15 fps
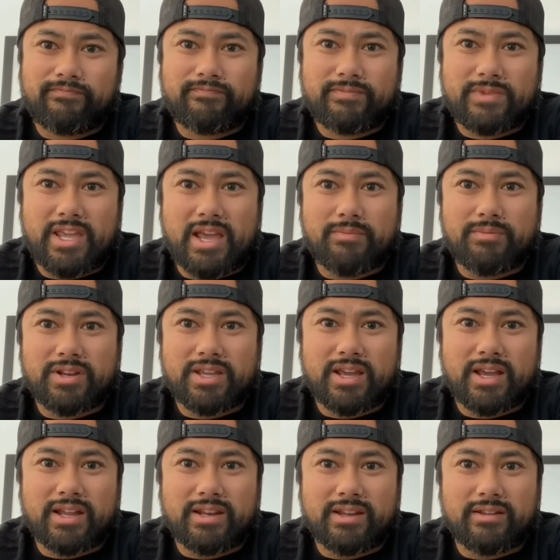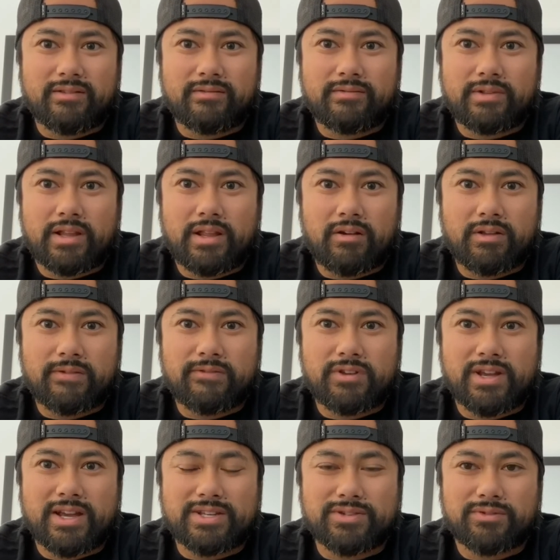camping again, and I'll give you
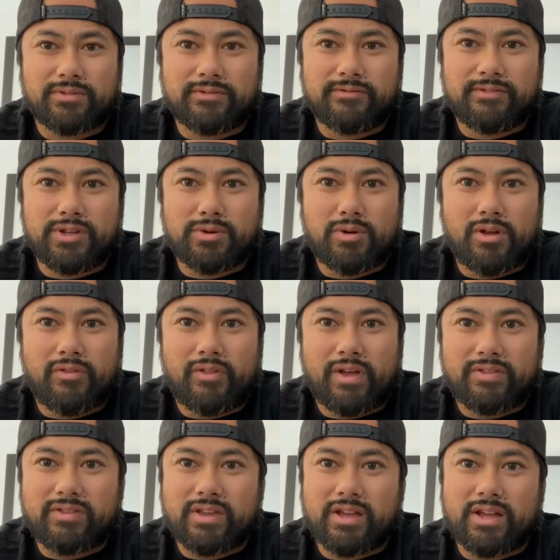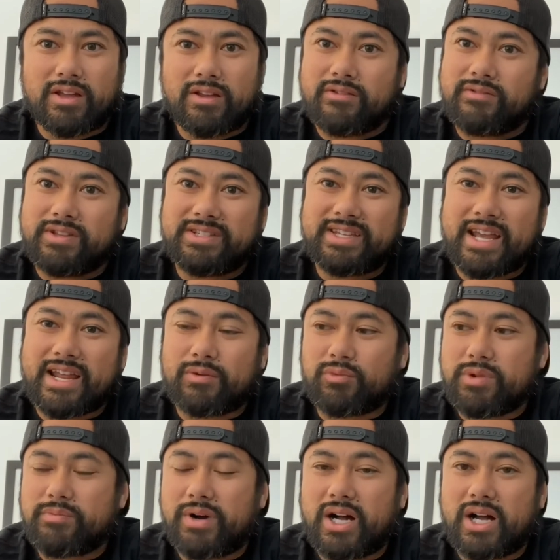guys a review on like the tent
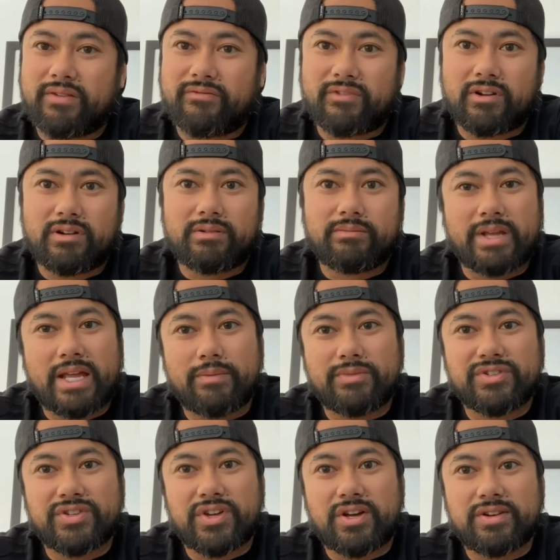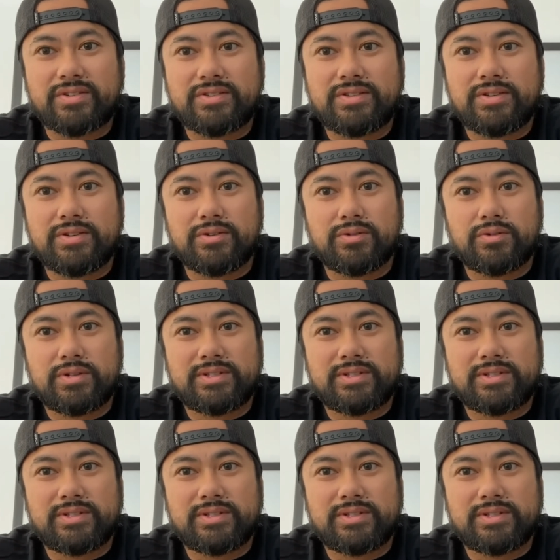we bought from Amazon too.